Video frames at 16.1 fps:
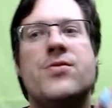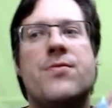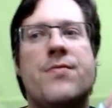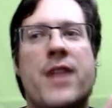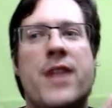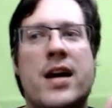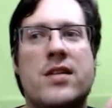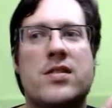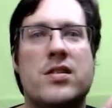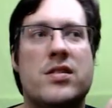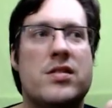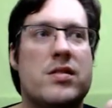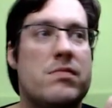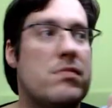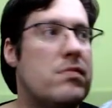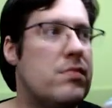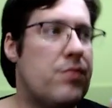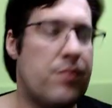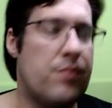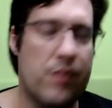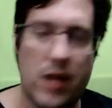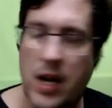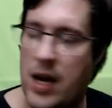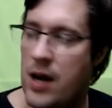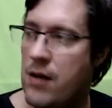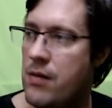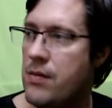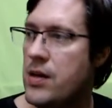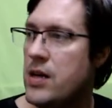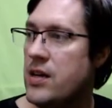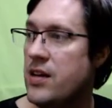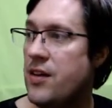factors,
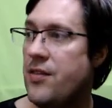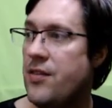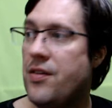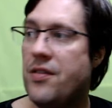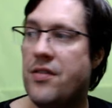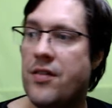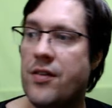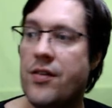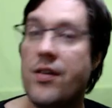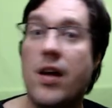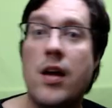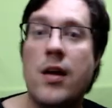assistance.